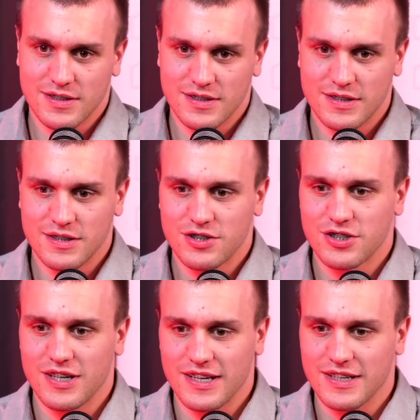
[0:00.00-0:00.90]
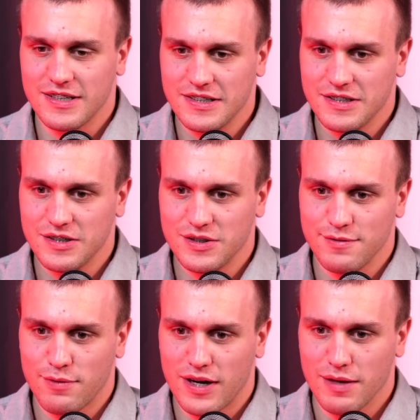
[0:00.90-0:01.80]
such like a good
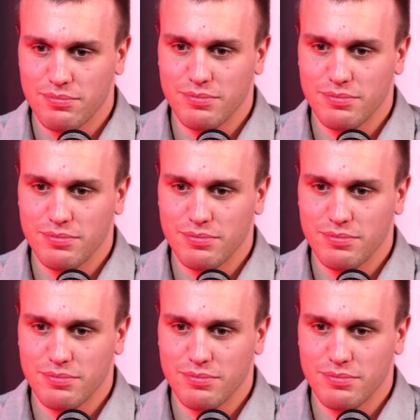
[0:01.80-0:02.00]
vibe